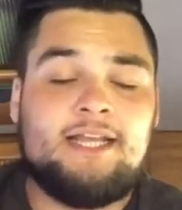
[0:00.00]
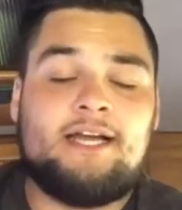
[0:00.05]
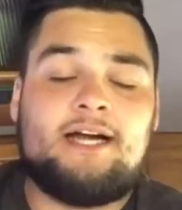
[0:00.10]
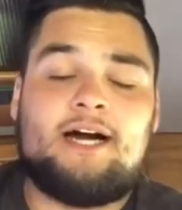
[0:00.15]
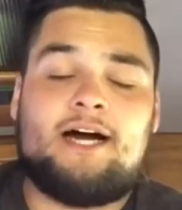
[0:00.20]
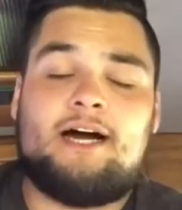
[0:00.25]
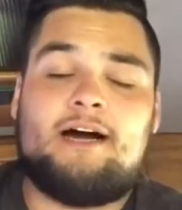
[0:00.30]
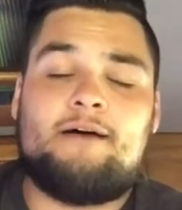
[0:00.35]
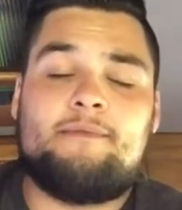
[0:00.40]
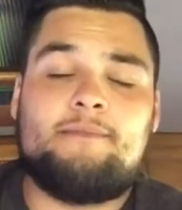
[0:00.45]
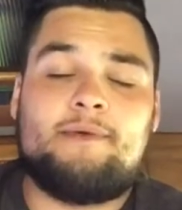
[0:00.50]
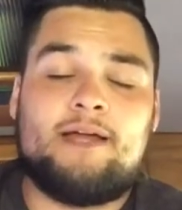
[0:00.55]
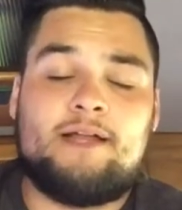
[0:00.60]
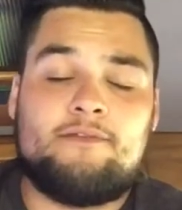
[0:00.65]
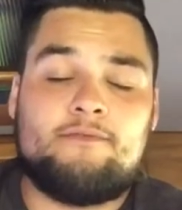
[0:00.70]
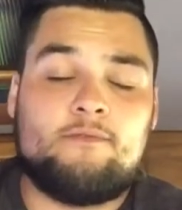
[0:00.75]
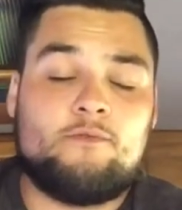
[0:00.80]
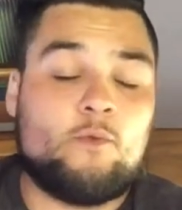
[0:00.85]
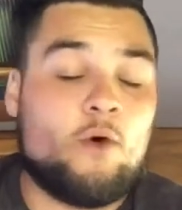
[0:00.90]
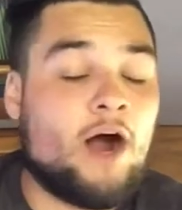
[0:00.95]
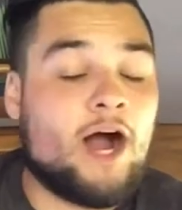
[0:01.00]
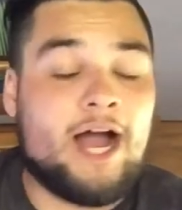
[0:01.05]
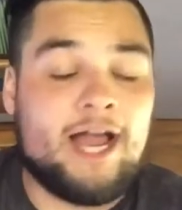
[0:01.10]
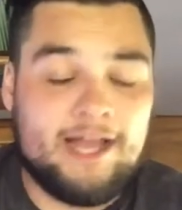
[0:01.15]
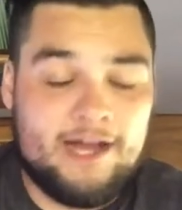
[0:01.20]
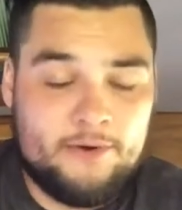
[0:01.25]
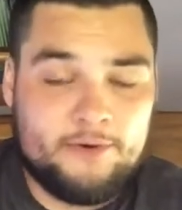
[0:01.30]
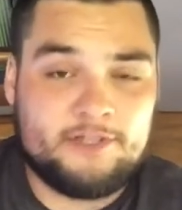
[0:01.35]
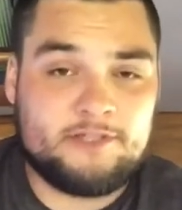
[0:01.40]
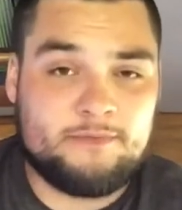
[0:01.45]
and why,
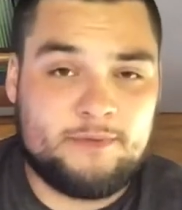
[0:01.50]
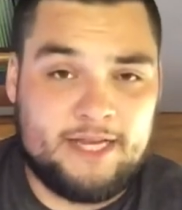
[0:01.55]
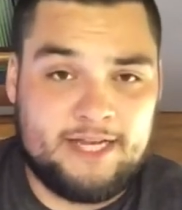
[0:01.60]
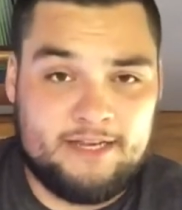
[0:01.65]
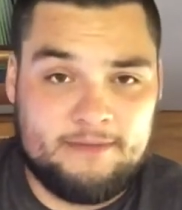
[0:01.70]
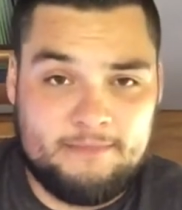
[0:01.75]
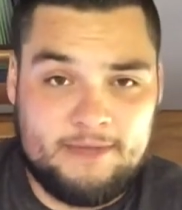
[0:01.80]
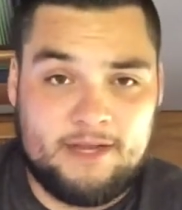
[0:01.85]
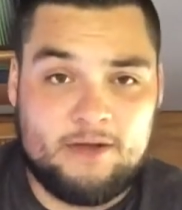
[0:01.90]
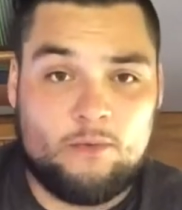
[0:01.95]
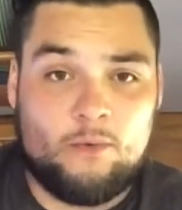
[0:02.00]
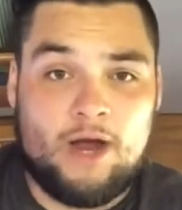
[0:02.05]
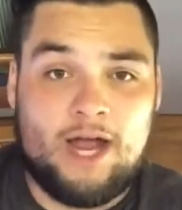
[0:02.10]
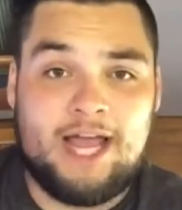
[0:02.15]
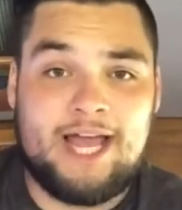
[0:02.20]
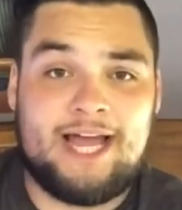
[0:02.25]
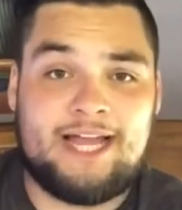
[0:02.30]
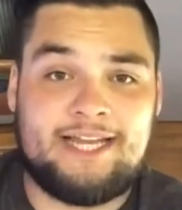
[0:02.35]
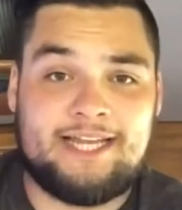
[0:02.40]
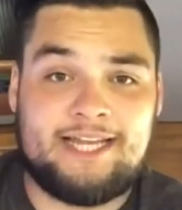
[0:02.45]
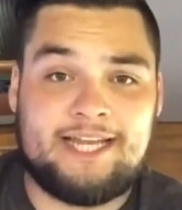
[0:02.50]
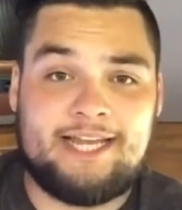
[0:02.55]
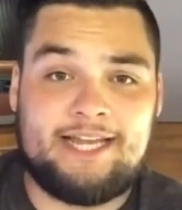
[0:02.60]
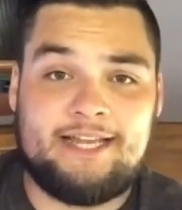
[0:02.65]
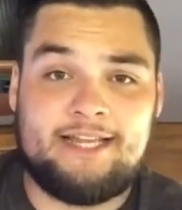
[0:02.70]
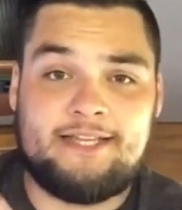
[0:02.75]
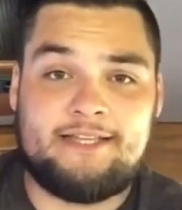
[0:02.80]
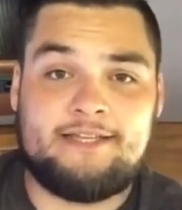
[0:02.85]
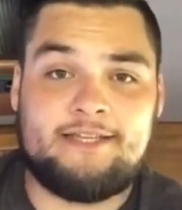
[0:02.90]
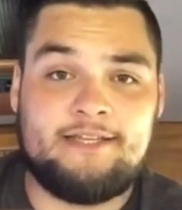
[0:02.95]
I'll explain in a minute, why I had to get
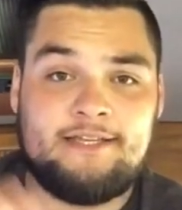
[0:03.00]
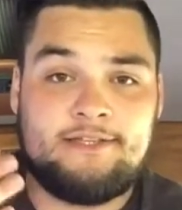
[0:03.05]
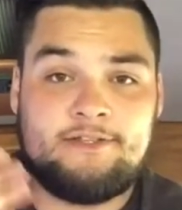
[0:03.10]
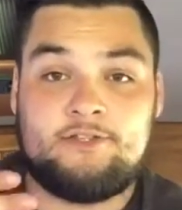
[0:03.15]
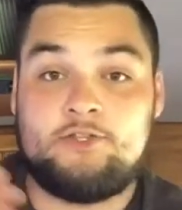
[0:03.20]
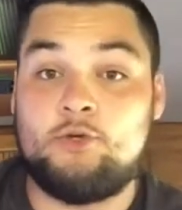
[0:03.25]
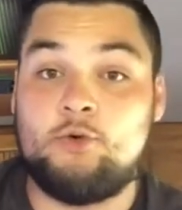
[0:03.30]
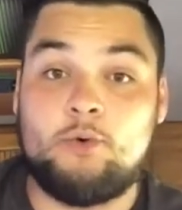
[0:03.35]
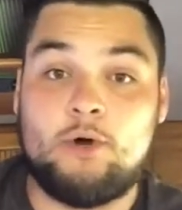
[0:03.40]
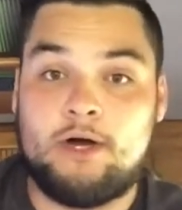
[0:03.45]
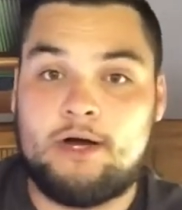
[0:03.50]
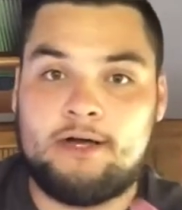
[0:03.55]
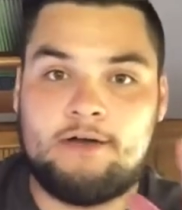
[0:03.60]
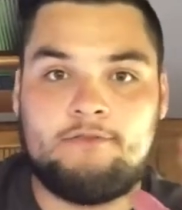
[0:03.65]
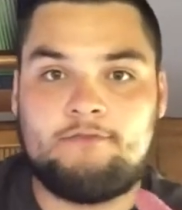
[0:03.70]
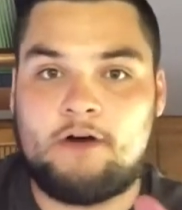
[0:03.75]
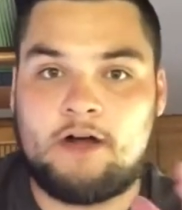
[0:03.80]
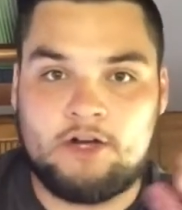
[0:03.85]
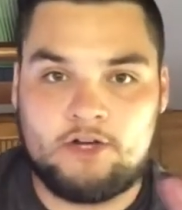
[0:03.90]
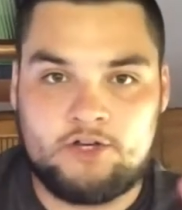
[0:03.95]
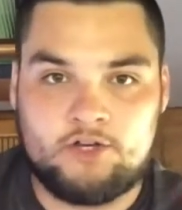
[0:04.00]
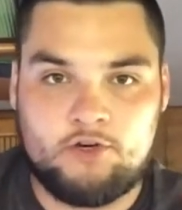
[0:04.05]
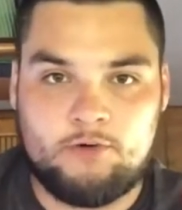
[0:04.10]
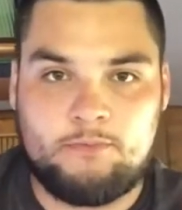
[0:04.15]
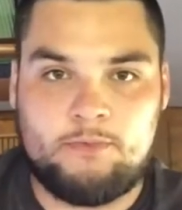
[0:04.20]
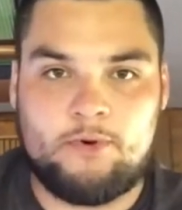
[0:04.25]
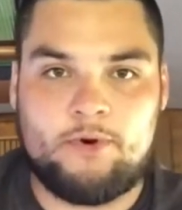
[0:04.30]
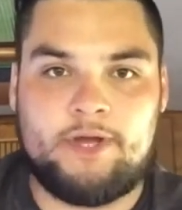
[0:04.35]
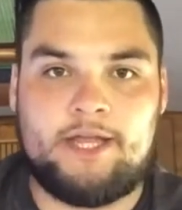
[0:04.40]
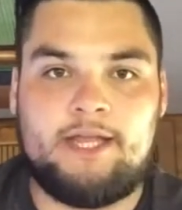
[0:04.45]
it to a functional
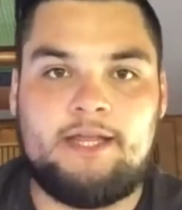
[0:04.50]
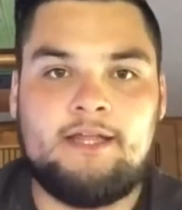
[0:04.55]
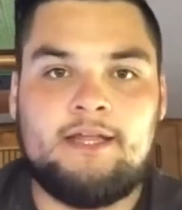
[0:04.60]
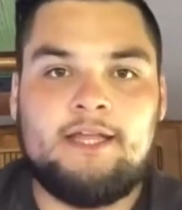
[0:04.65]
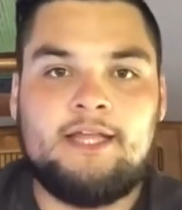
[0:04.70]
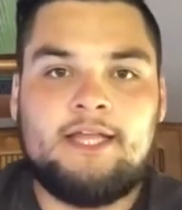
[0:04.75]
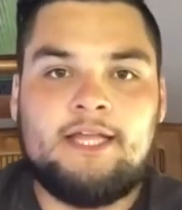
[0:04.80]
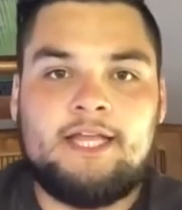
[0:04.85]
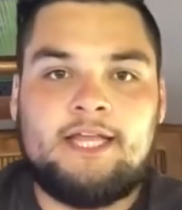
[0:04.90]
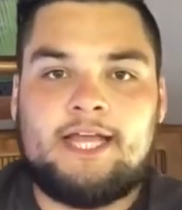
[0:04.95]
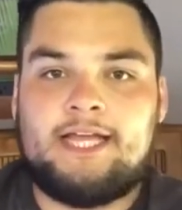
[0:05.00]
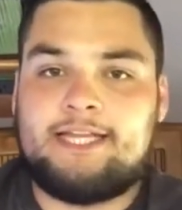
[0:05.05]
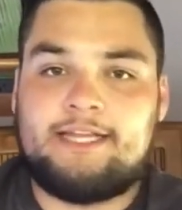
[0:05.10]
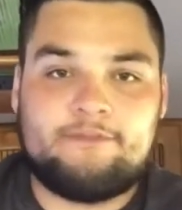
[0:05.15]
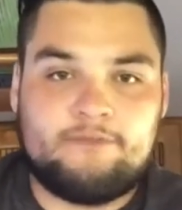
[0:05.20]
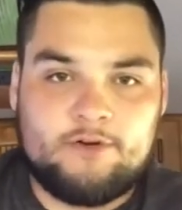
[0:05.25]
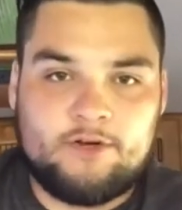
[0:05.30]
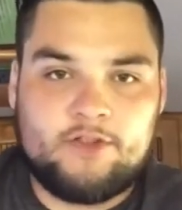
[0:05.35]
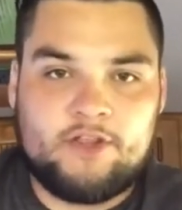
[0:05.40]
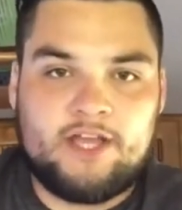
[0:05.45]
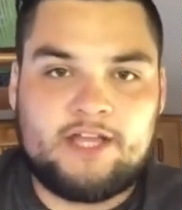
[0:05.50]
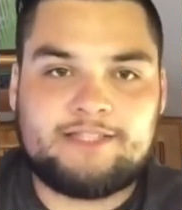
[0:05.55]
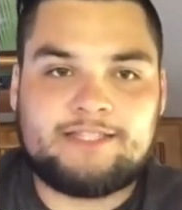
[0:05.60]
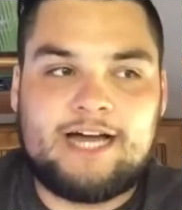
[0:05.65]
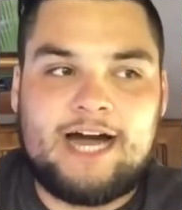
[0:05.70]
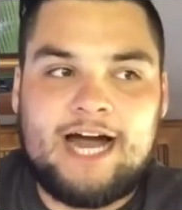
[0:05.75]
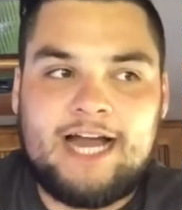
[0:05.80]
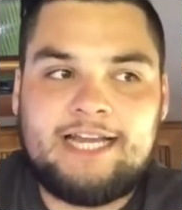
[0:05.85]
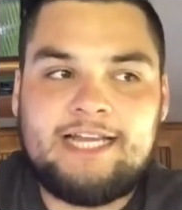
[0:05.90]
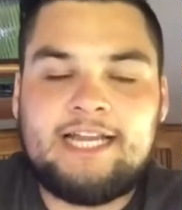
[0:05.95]
point and different things,
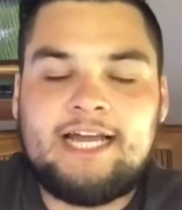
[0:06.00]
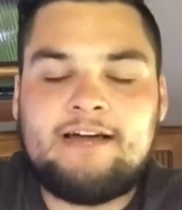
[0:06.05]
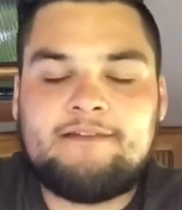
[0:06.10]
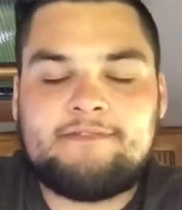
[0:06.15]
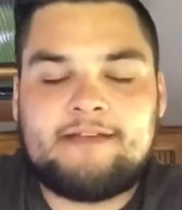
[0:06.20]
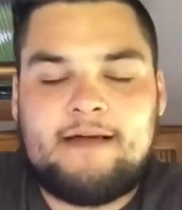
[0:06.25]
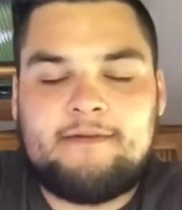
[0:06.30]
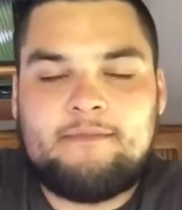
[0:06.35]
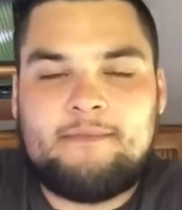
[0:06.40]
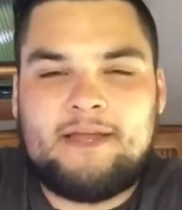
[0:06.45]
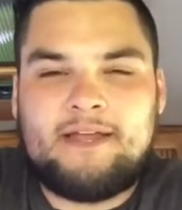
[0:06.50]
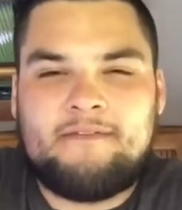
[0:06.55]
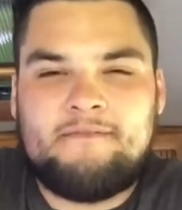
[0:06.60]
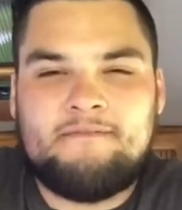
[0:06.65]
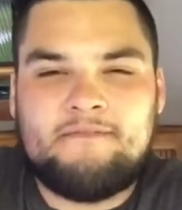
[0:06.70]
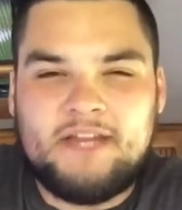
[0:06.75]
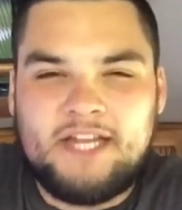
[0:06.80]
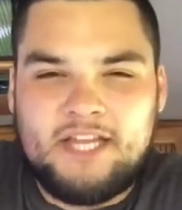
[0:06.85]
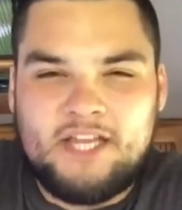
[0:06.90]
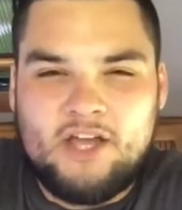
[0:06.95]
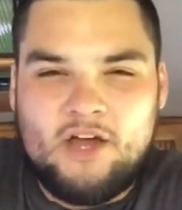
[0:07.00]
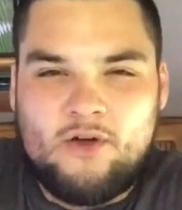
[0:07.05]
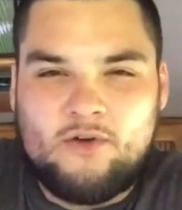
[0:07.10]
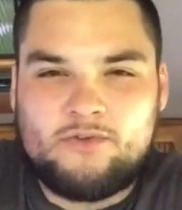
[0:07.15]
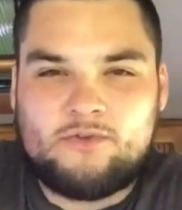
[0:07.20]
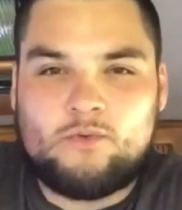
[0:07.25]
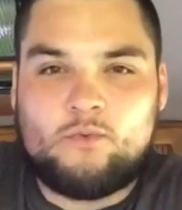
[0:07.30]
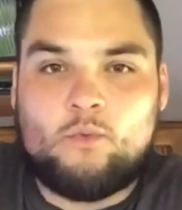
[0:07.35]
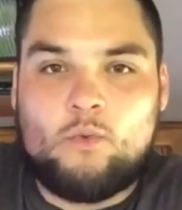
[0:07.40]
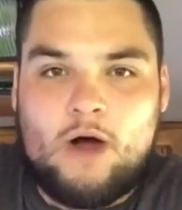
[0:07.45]
I didn't have time to make
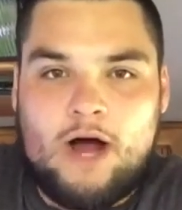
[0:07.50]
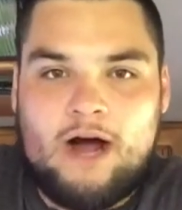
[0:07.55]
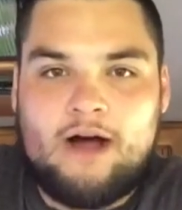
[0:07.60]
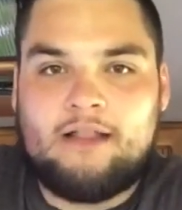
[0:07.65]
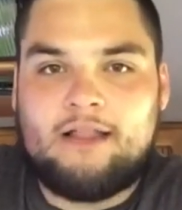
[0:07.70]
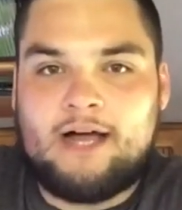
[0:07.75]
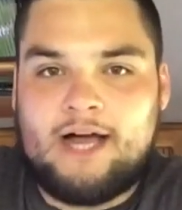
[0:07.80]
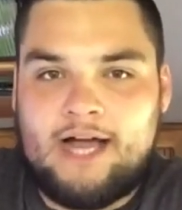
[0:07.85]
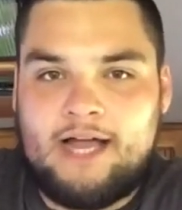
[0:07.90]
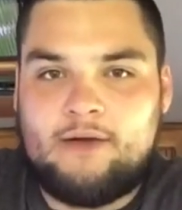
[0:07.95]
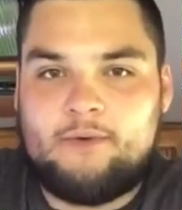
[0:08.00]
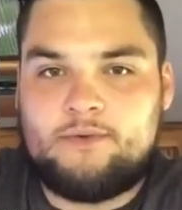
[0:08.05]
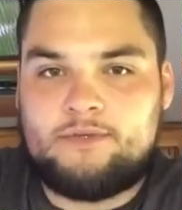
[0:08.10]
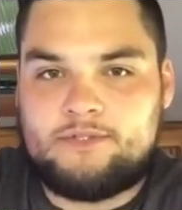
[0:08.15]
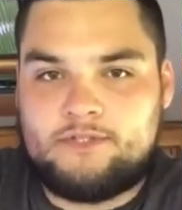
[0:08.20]
videos while I was